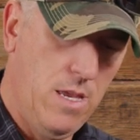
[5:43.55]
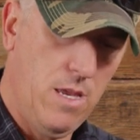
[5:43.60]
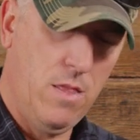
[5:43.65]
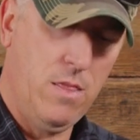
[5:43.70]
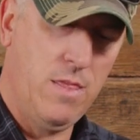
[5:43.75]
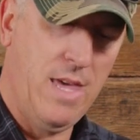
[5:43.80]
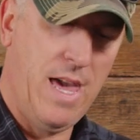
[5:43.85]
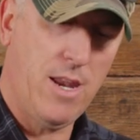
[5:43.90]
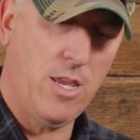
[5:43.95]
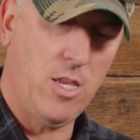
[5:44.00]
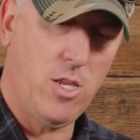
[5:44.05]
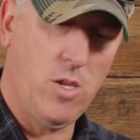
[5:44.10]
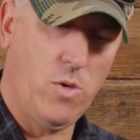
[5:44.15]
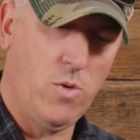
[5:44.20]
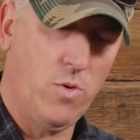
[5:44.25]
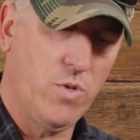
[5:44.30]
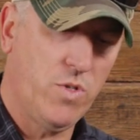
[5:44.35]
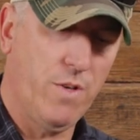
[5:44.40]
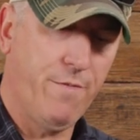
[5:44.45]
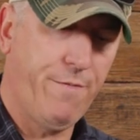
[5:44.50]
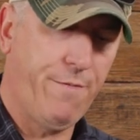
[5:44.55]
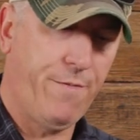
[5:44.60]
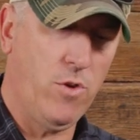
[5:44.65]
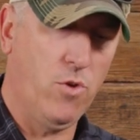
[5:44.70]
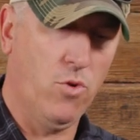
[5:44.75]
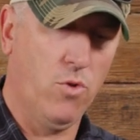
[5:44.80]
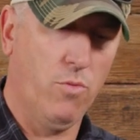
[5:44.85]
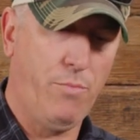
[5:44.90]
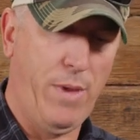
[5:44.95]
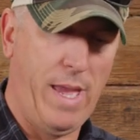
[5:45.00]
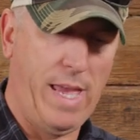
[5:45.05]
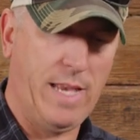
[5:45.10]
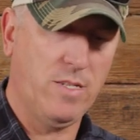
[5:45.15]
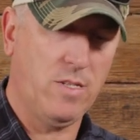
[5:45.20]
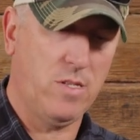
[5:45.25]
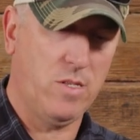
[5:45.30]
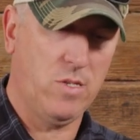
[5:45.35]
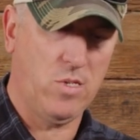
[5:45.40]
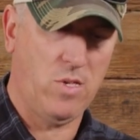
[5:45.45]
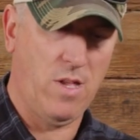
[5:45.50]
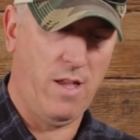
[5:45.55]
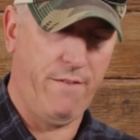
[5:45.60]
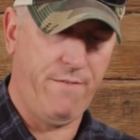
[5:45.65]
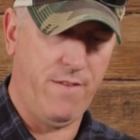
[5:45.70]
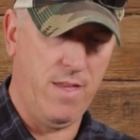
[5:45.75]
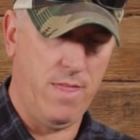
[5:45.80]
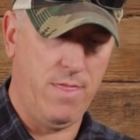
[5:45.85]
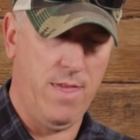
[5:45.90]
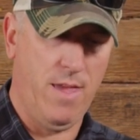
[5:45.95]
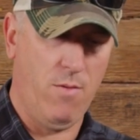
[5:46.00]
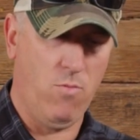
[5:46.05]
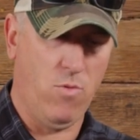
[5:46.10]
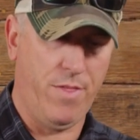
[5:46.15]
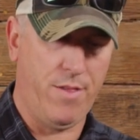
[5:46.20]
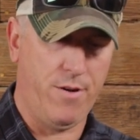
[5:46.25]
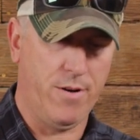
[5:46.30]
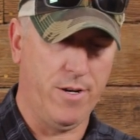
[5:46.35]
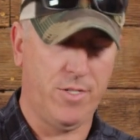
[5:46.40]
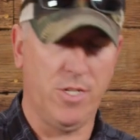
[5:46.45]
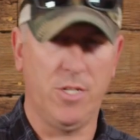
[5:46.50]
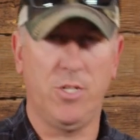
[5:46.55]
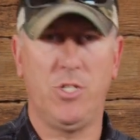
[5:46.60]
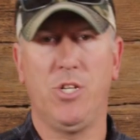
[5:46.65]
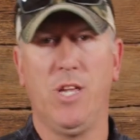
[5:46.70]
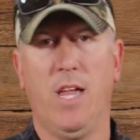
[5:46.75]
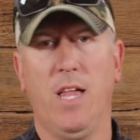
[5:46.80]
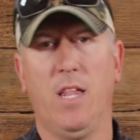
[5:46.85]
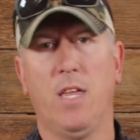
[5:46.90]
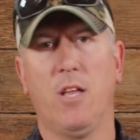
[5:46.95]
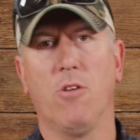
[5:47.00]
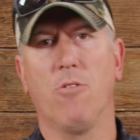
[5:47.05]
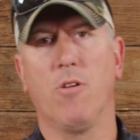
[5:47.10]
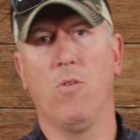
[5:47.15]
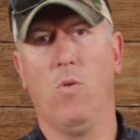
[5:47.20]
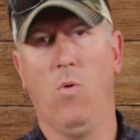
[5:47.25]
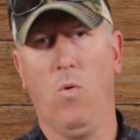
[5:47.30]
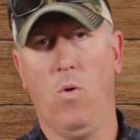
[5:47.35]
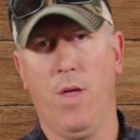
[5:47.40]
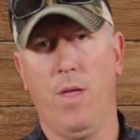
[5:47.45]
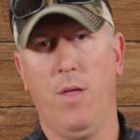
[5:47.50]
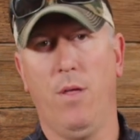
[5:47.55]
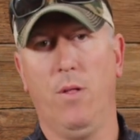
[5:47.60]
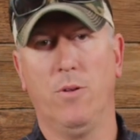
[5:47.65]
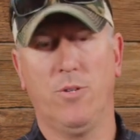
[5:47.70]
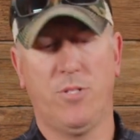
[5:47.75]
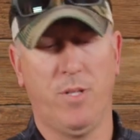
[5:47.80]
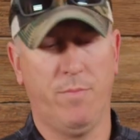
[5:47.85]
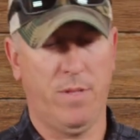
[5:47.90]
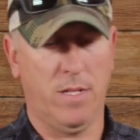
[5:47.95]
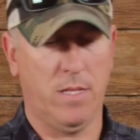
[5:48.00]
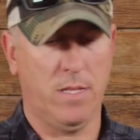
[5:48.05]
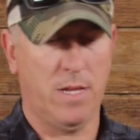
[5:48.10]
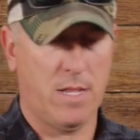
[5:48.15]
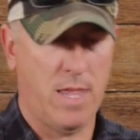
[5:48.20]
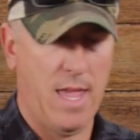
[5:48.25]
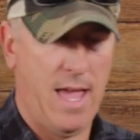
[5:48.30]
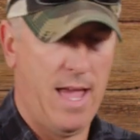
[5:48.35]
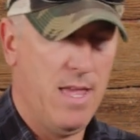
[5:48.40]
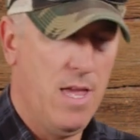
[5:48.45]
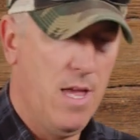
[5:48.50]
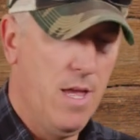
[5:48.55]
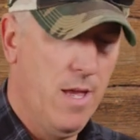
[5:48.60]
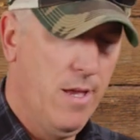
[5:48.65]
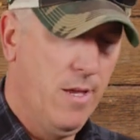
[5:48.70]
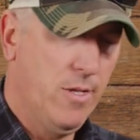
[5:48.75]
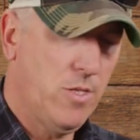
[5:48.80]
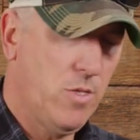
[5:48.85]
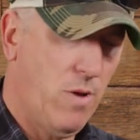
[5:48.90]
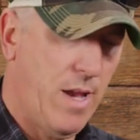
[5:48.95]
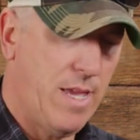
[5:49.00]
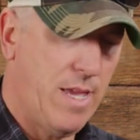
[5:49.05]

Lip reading: that use fuel-based stuff in them, whether it's a jelly or an oil or something like that. So I